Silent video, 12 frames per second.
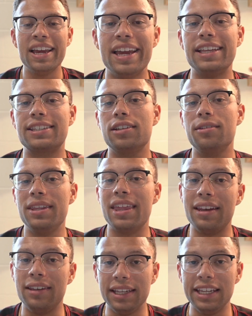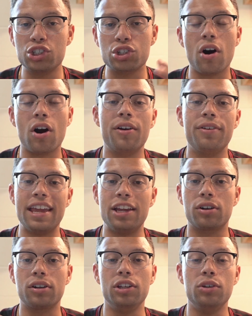It's going to be that niche card that you're
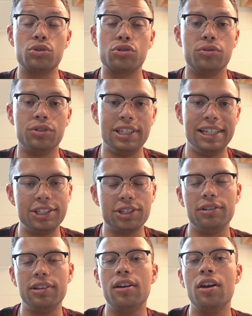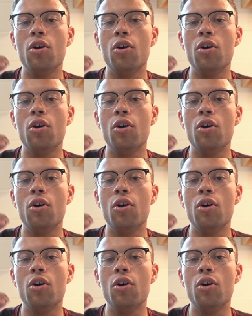going to use strategically